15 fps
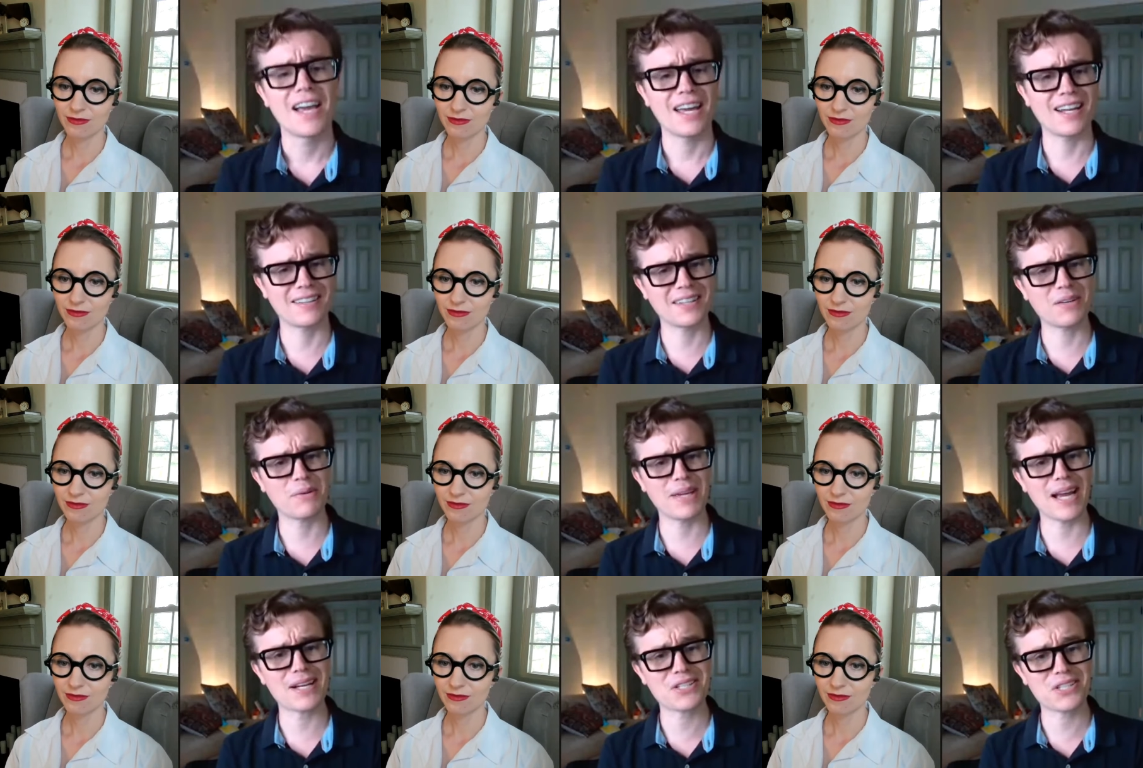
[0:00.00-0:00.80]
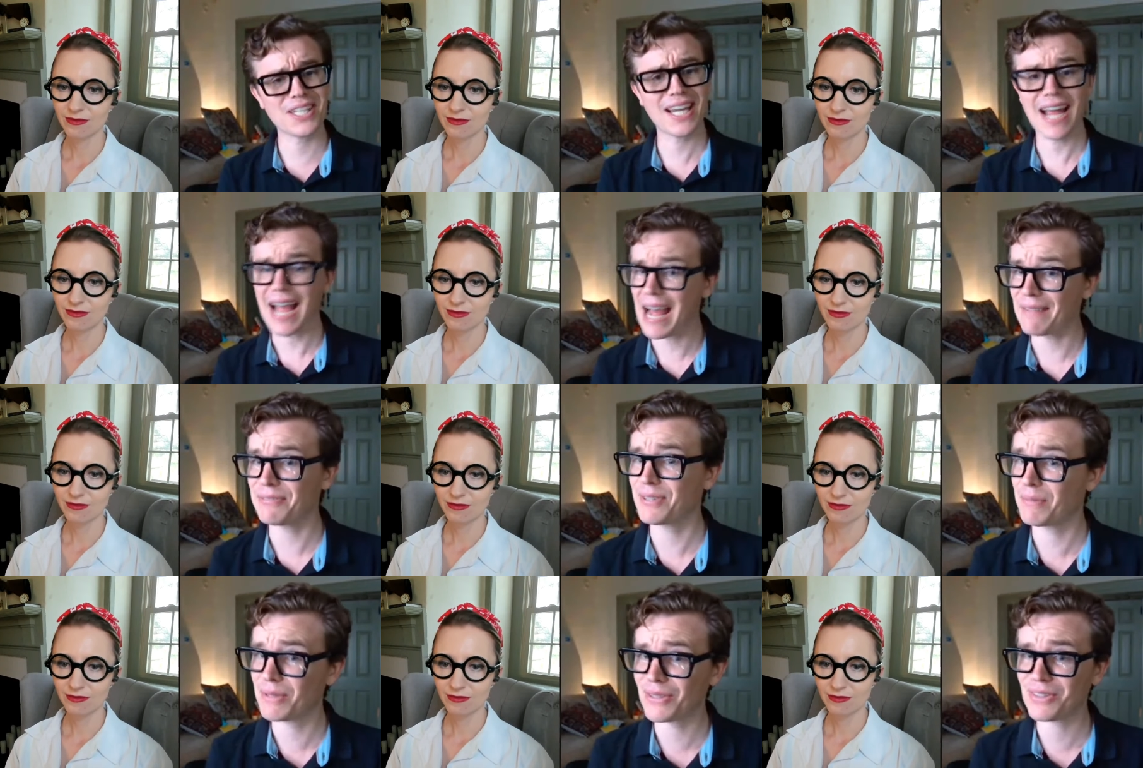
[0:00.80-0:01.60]
Speaker 1: And I think we actually have
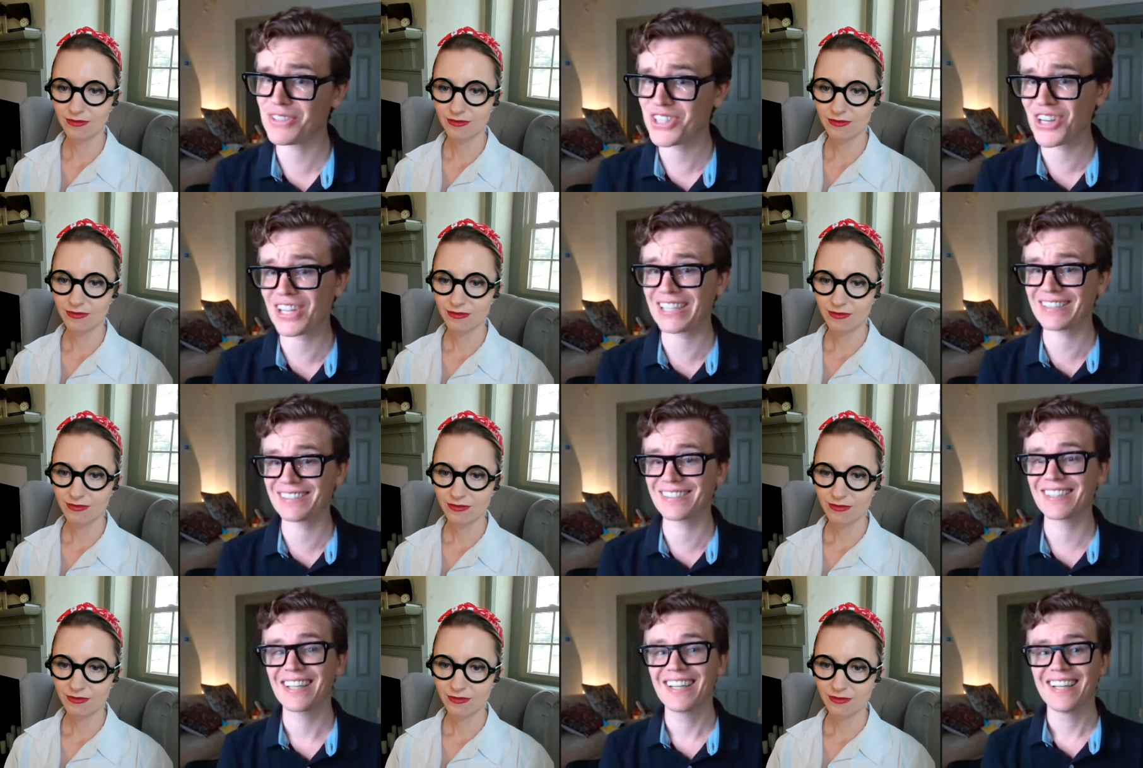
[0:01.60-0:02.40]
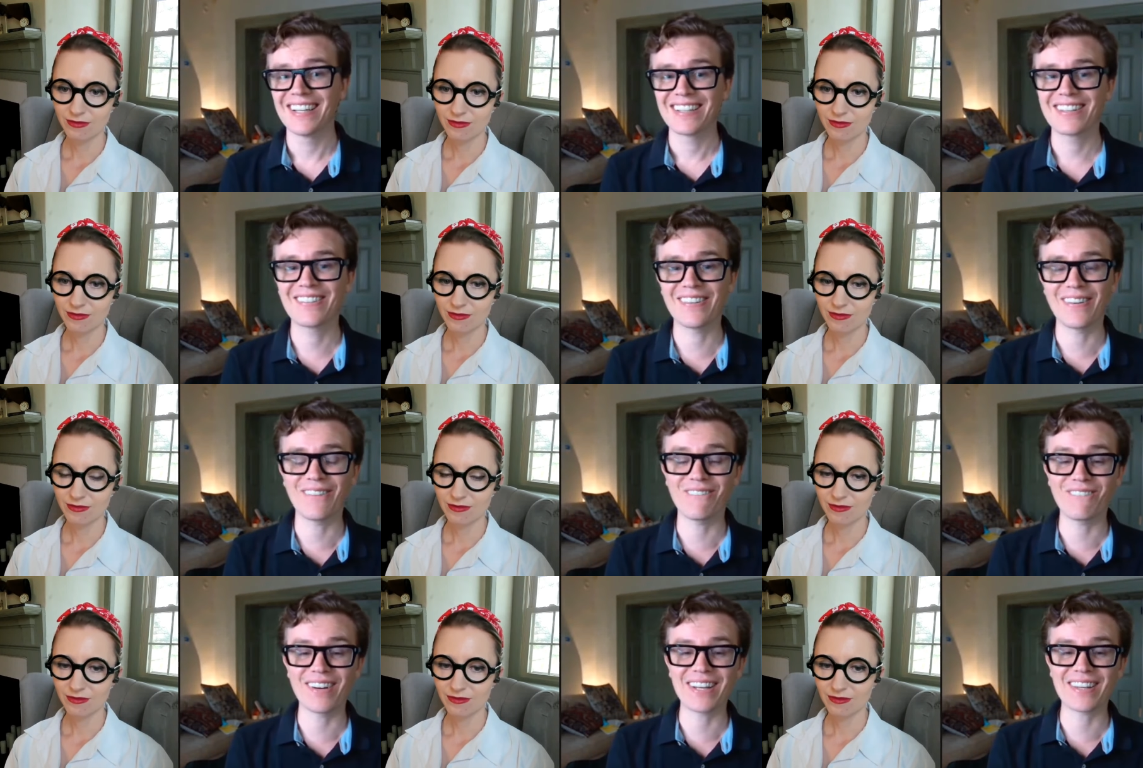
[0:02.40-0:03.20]
some of those chickens. You know,
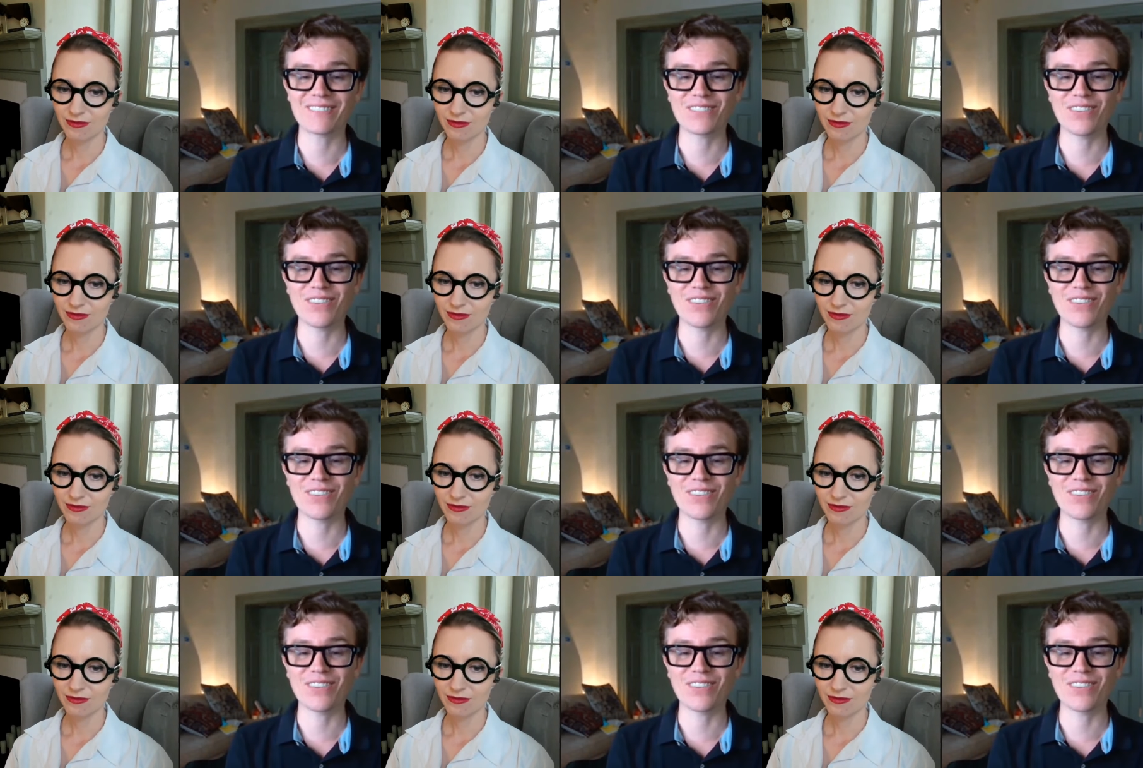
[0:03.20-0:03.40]
one of the